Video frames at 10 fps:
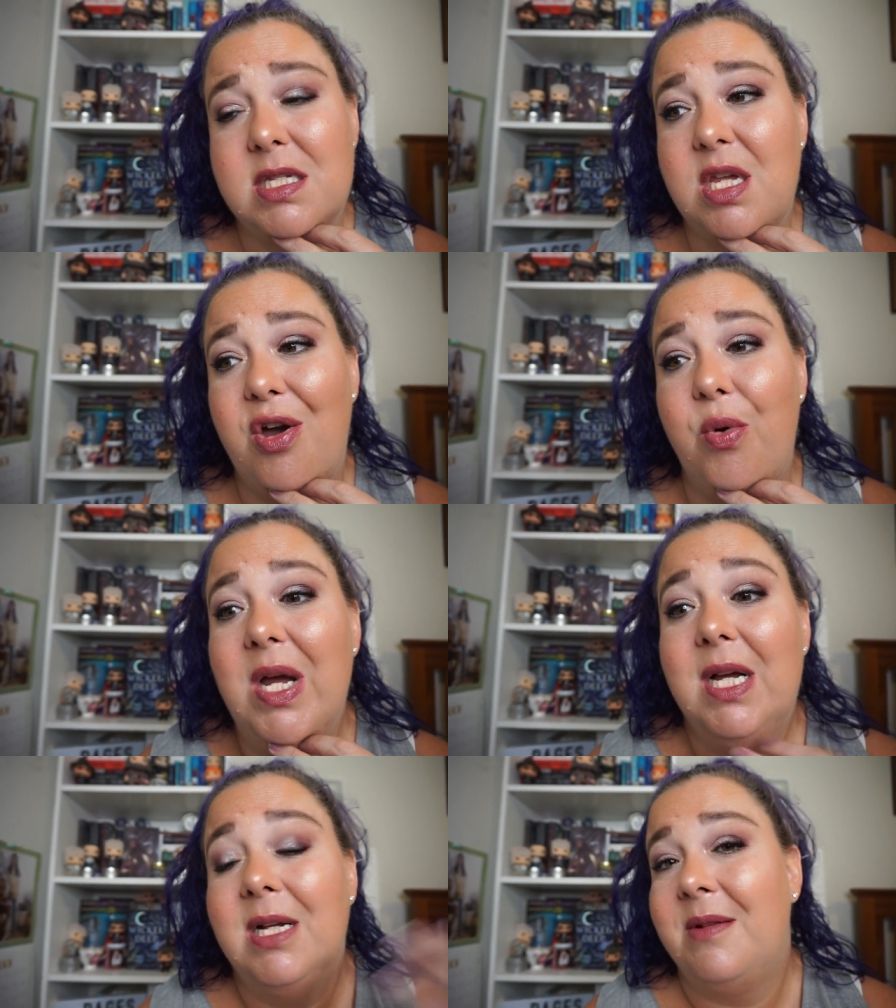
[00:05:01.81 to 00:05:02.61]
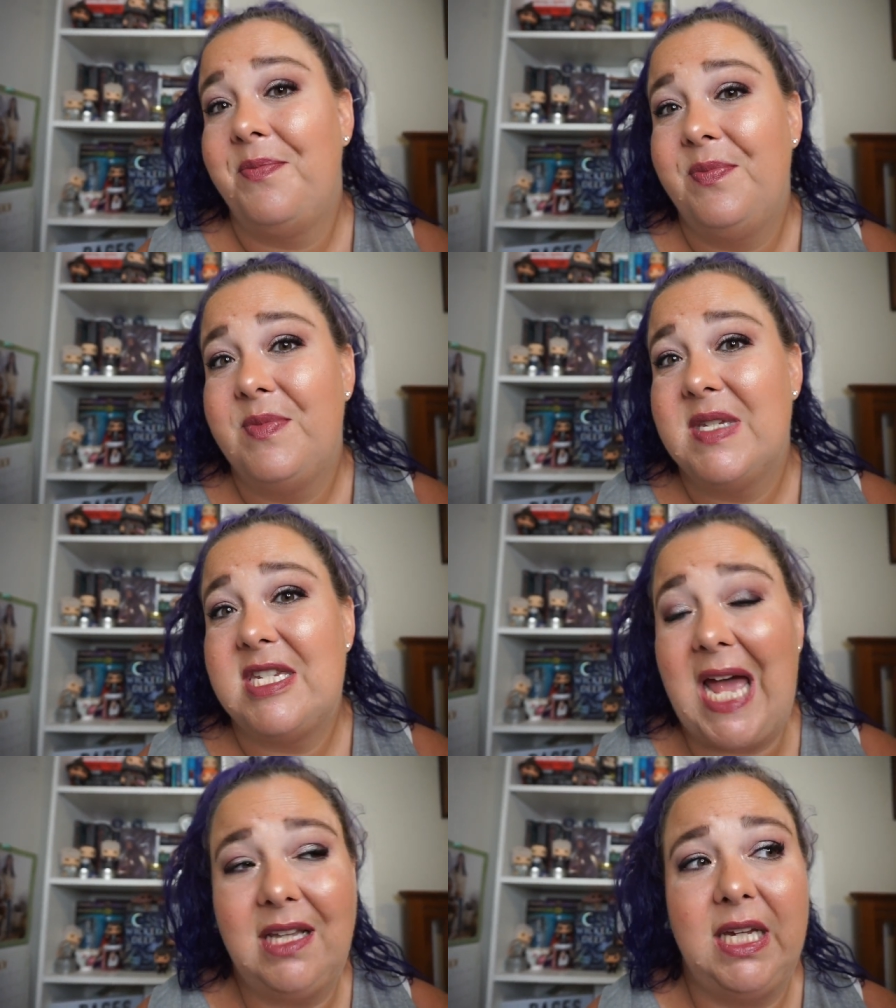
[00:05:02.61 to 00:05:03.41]
So
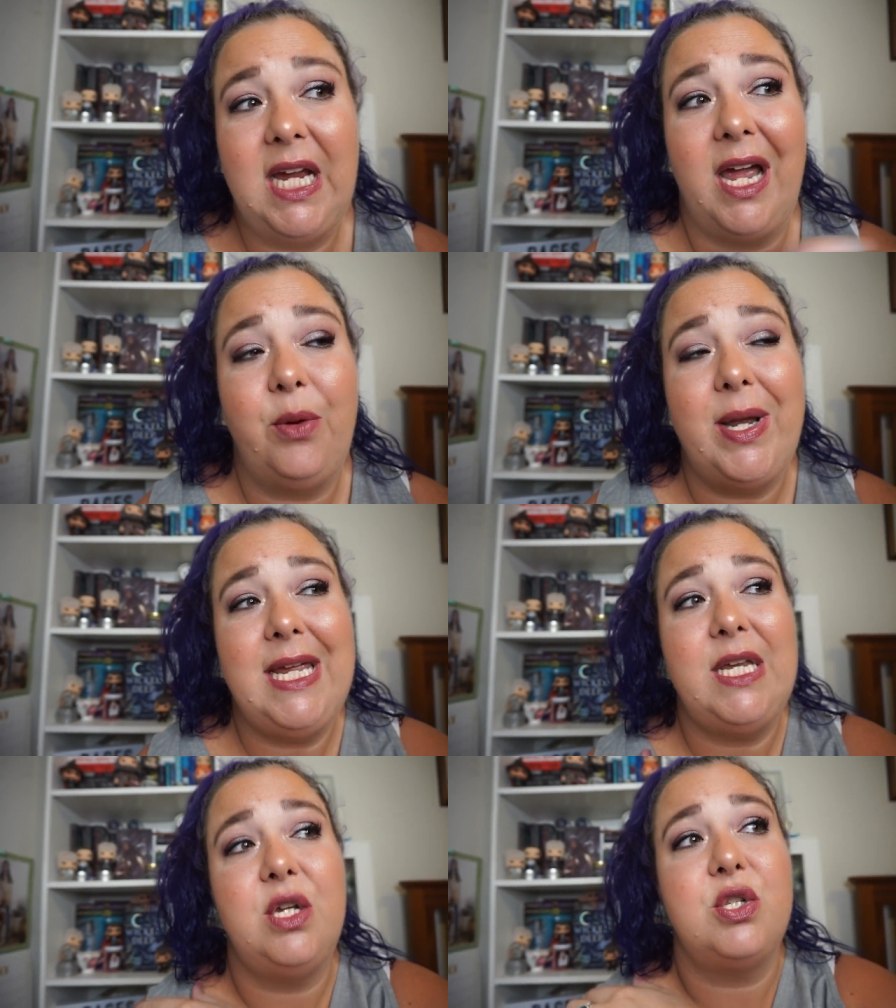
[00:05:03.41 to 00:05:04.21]
sadly, I went in